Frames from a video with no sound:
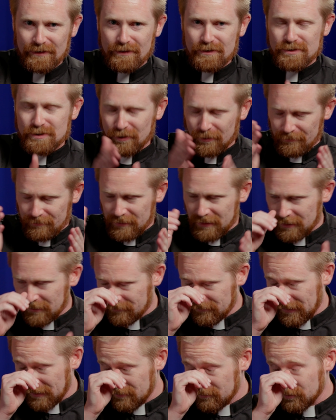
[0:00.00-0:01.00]
So,
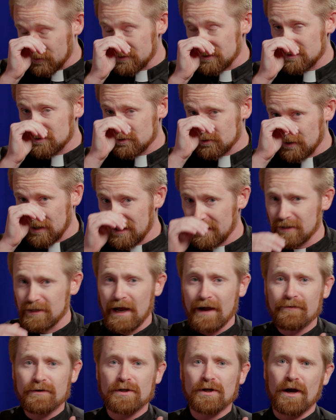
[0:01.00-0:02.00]
if I were to try to
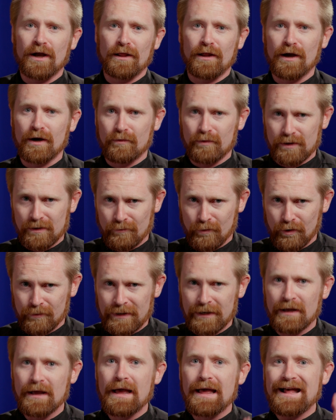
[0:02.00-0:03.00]
have a dialogue with a
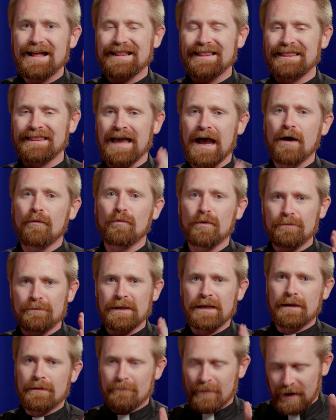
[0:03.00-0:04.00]
Mormon, that would
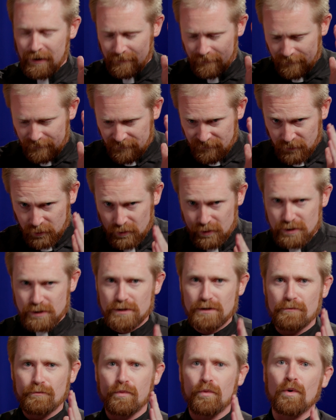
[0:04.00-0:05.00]
be my
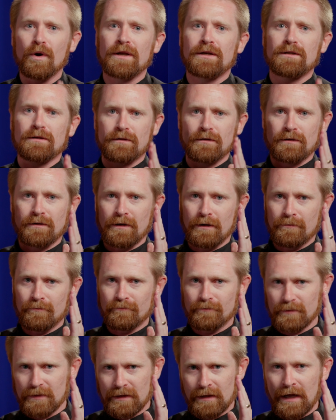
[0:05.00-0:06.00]
first point
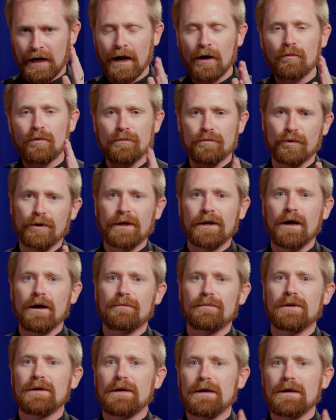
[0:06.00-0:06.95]
um, that I would bring up